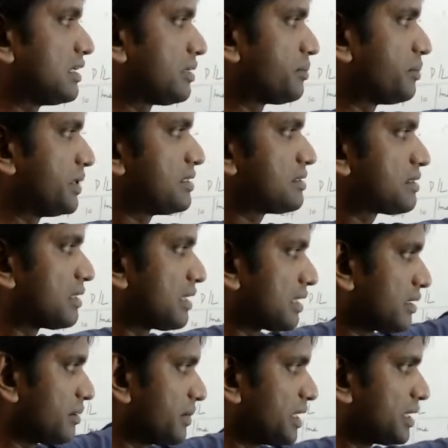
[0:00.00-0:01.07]
it means
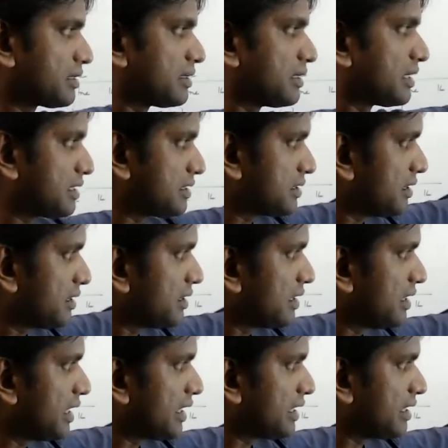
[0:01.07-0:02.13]
nothing but there is a
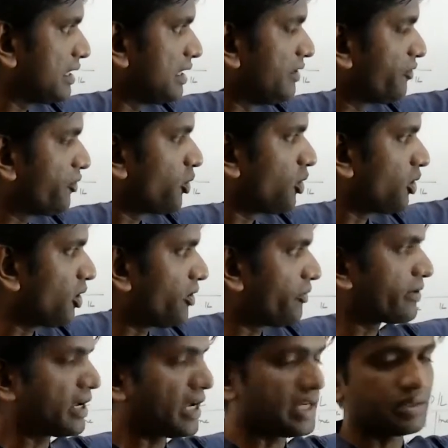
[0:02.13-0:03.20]
net inflow
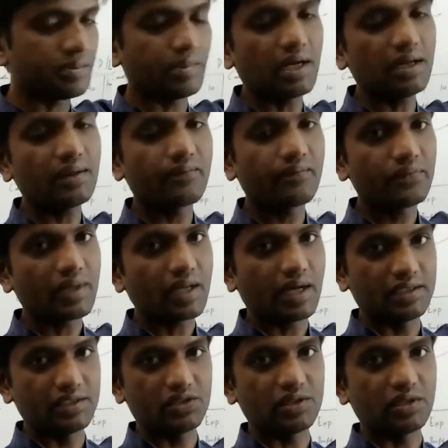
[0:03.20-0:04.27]
of cash by
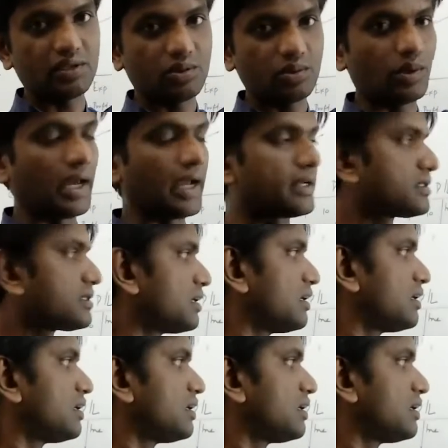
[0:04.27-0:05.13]
additional 2 lakhs.